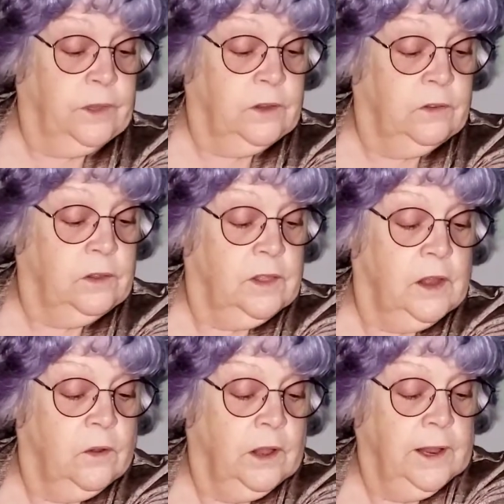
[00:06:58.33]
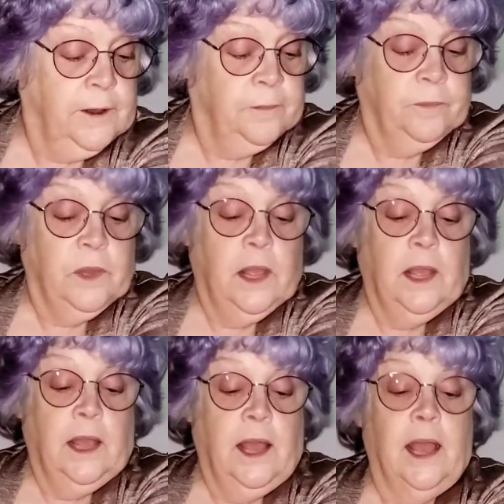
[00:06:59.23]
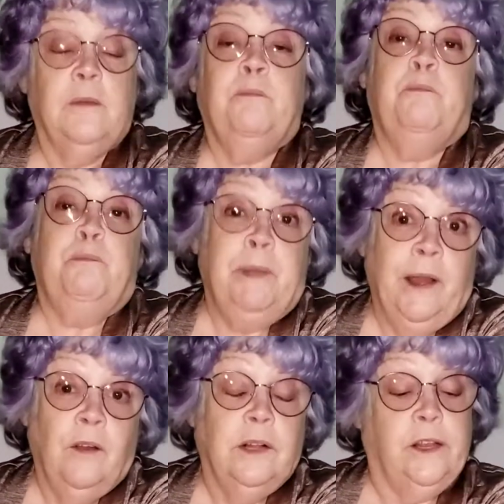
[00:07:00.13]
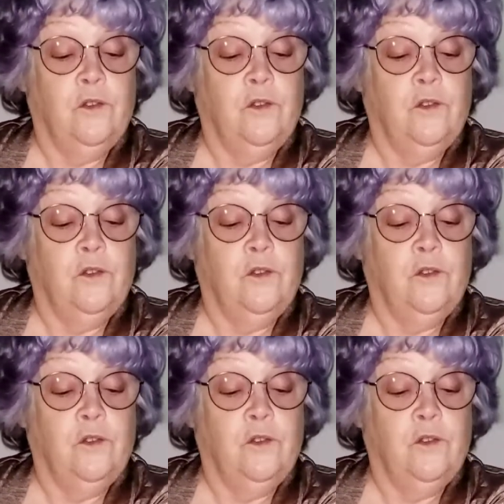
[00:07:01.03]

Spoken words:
you see that okay? I barely